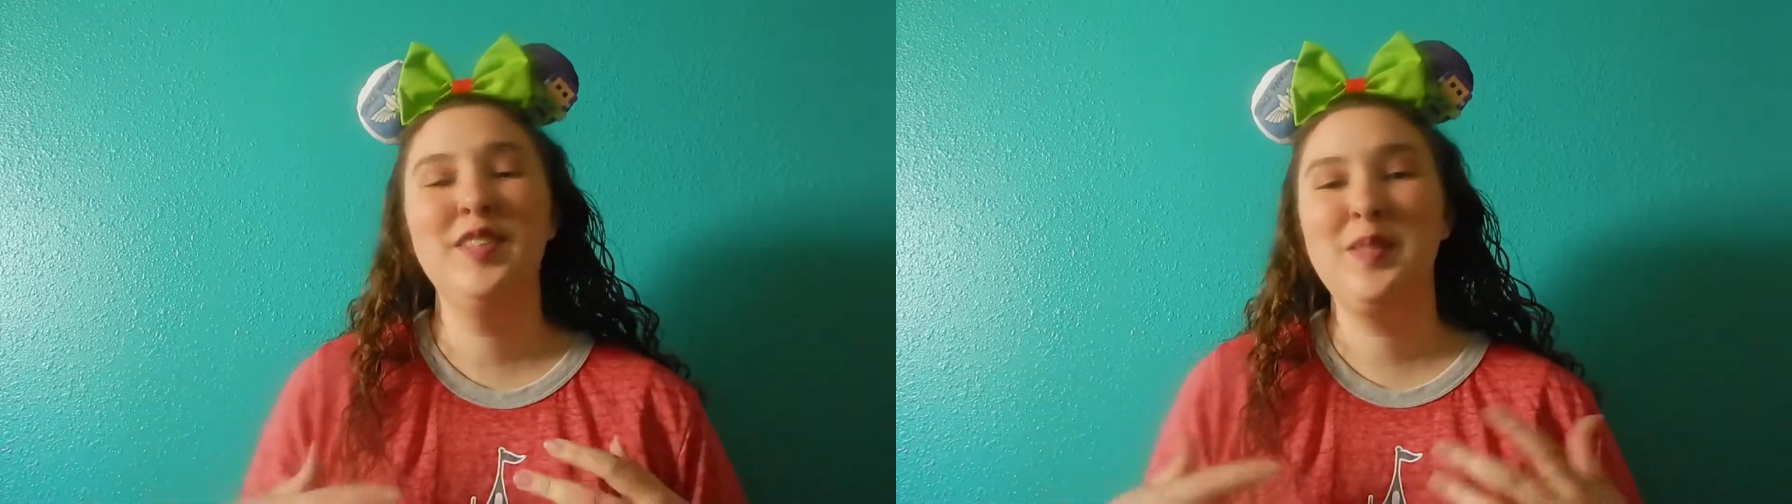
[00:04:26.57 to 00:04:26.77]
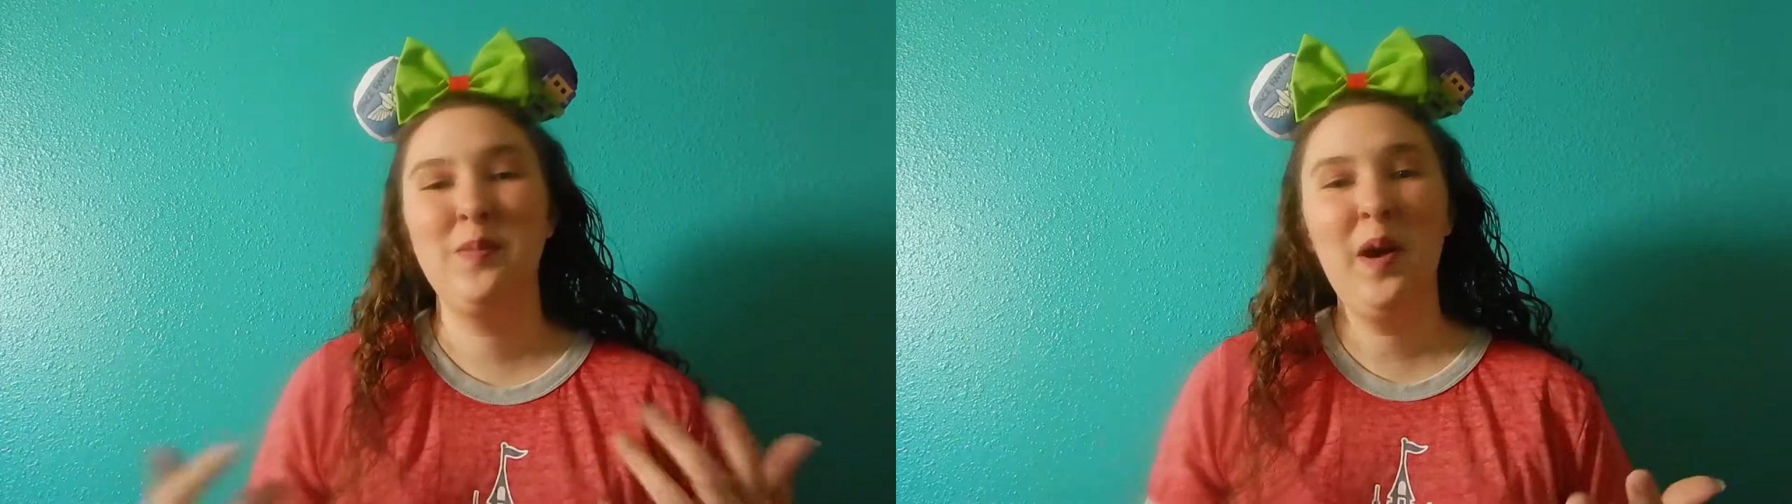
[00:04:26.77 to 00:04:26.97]

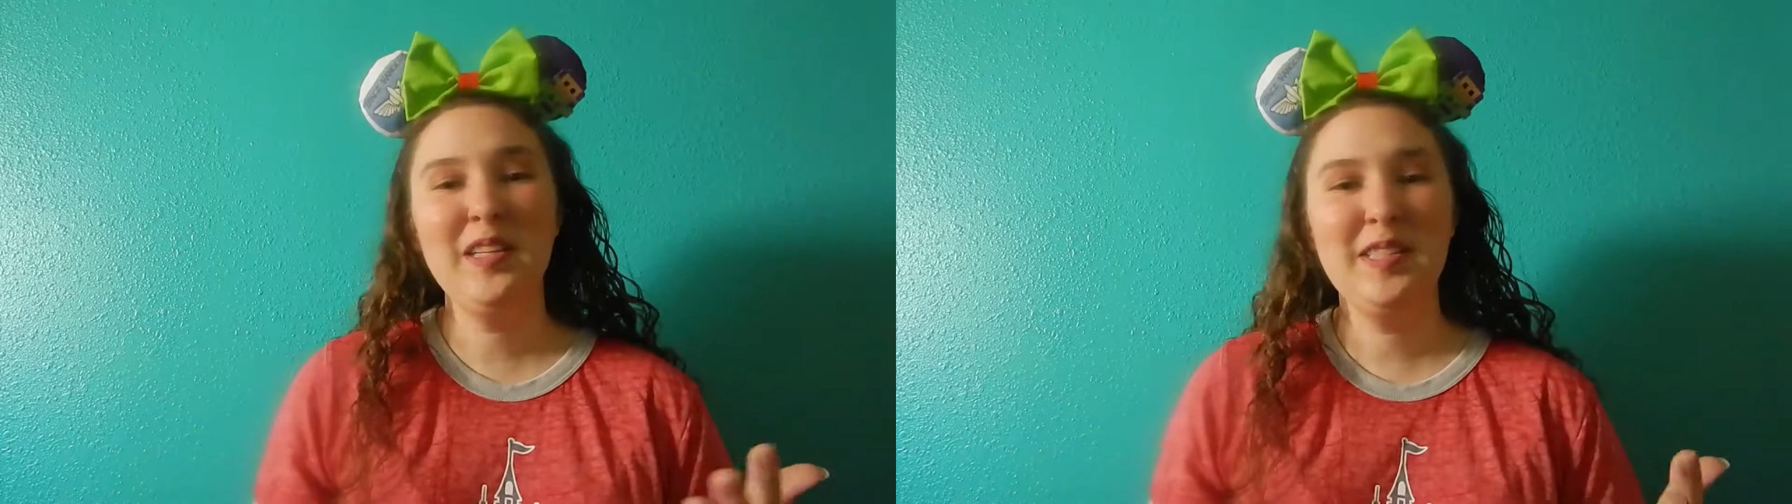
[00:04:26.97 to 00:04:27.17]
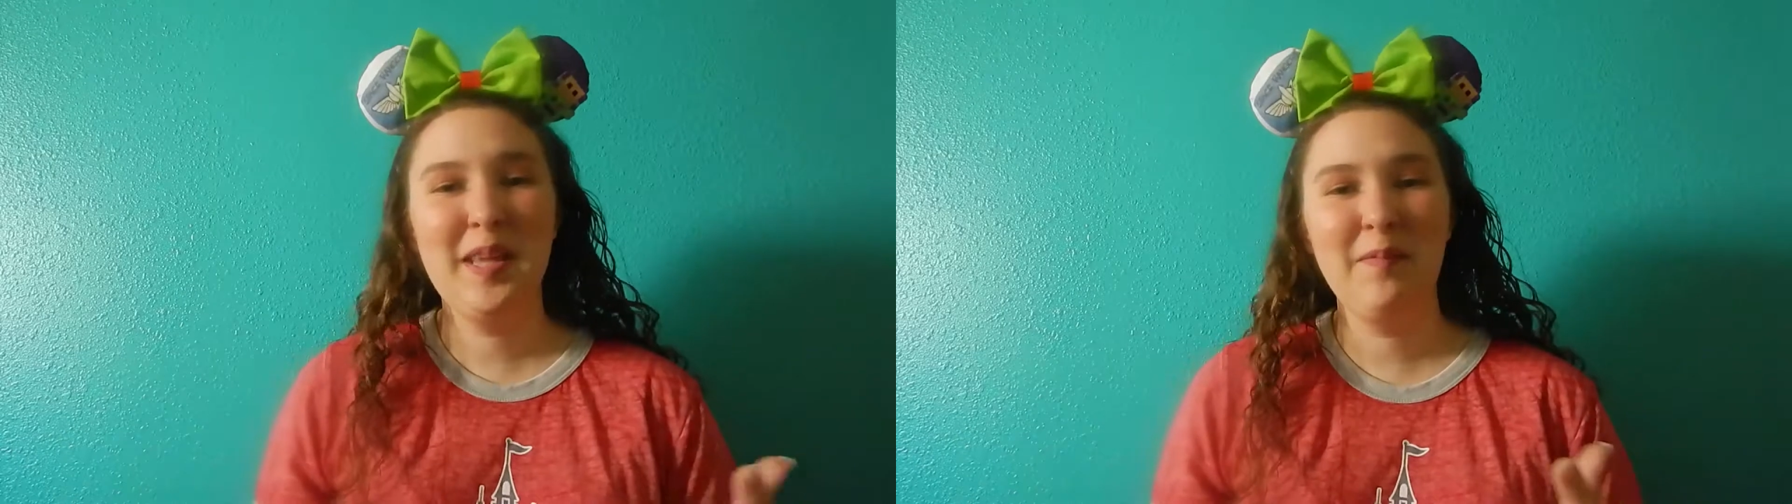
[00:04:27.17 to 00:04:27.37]
just
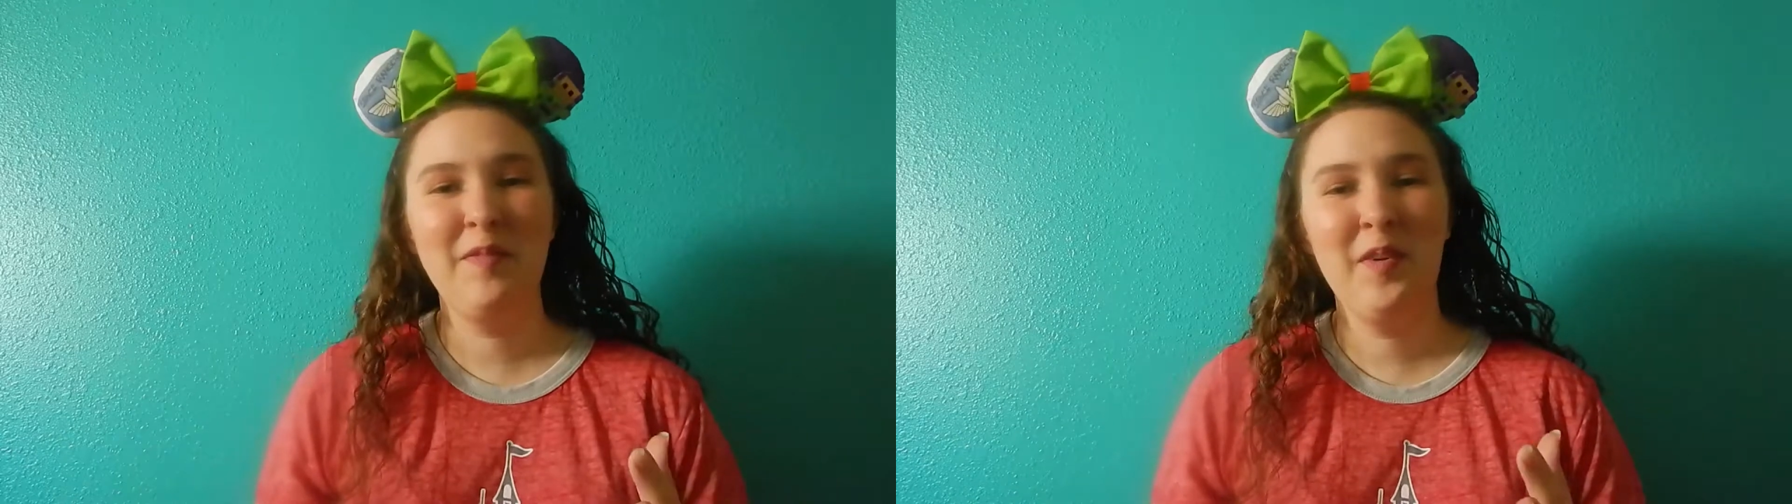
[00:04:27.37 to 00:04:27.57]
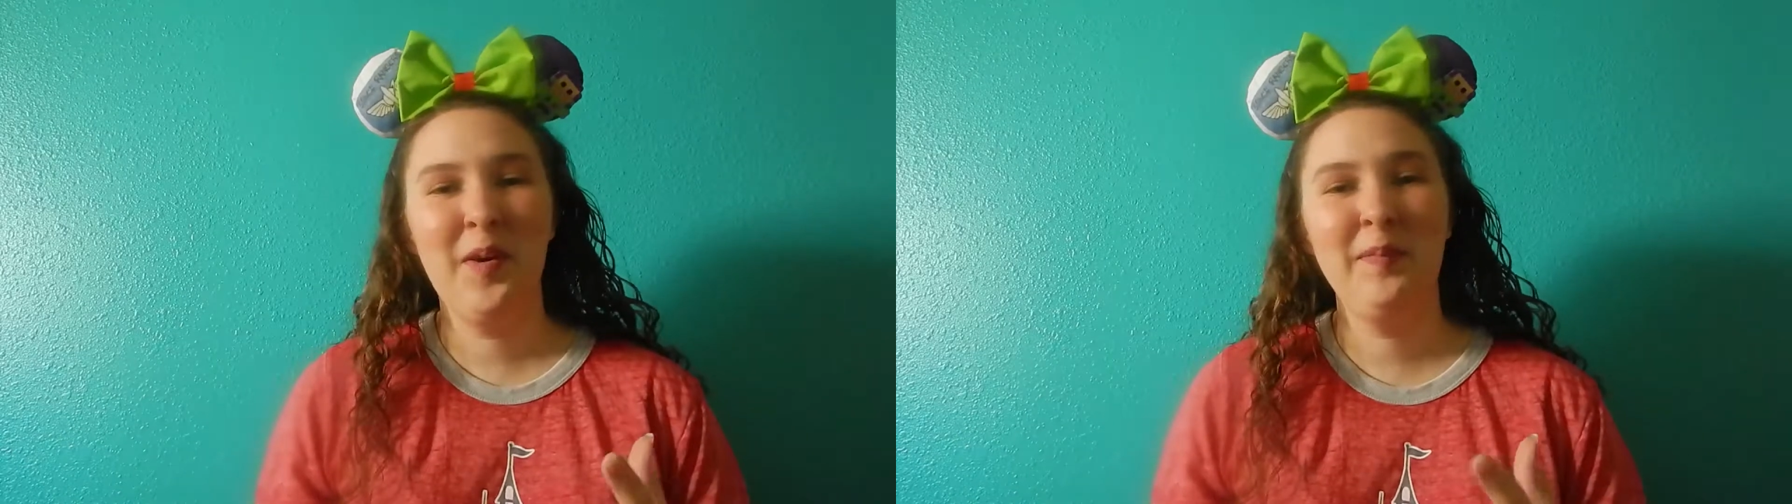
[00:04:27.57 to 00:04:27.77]
watch them
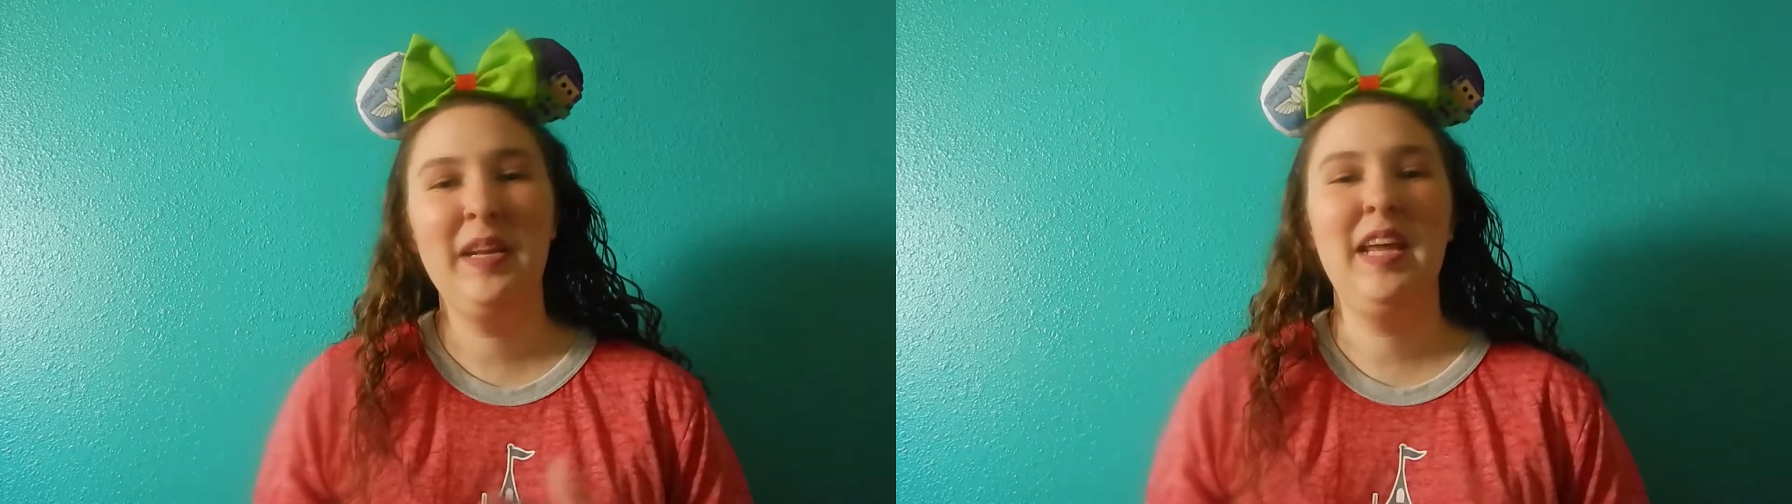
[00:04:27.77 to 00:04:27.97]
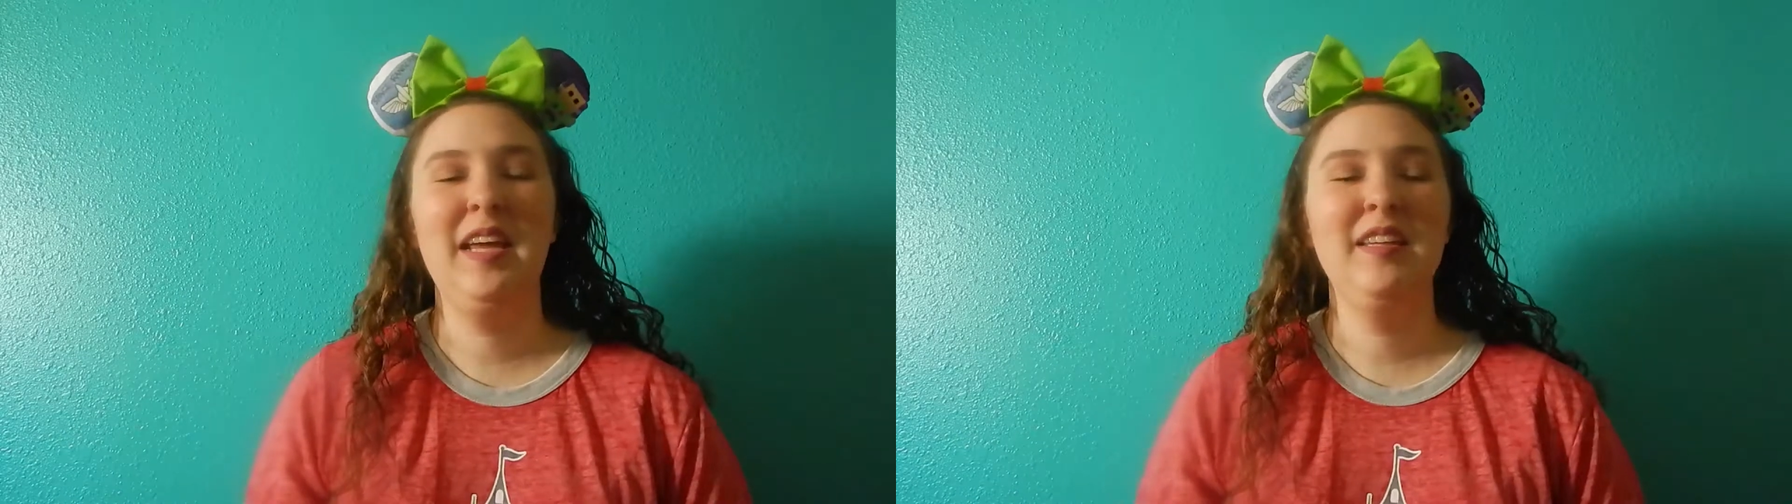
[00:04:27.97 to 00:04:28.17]
for a
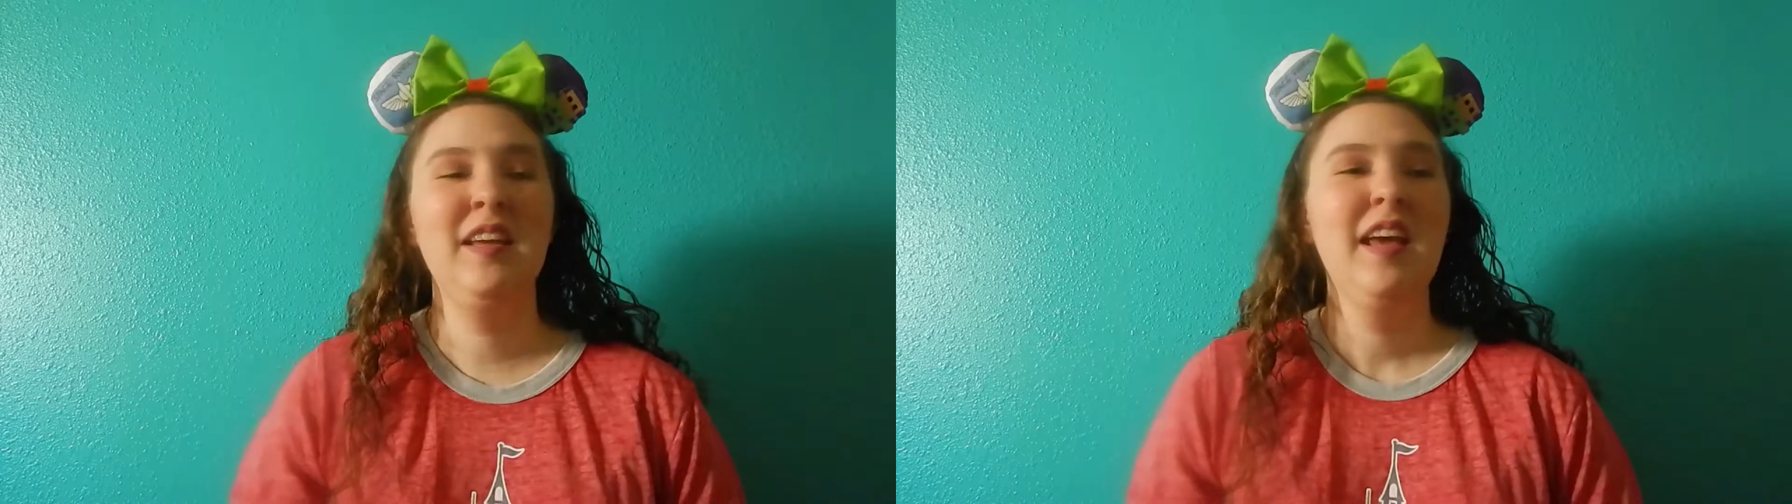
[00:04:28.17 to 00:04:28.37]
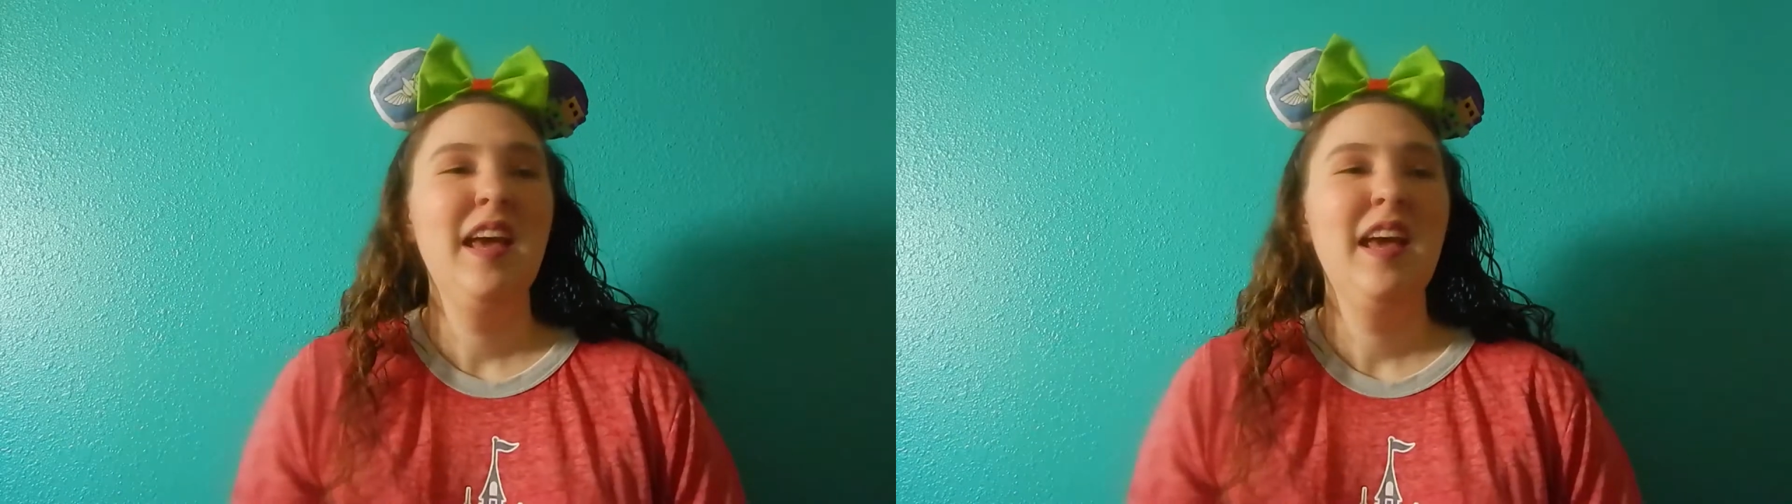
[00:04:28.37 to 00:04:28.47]
minute.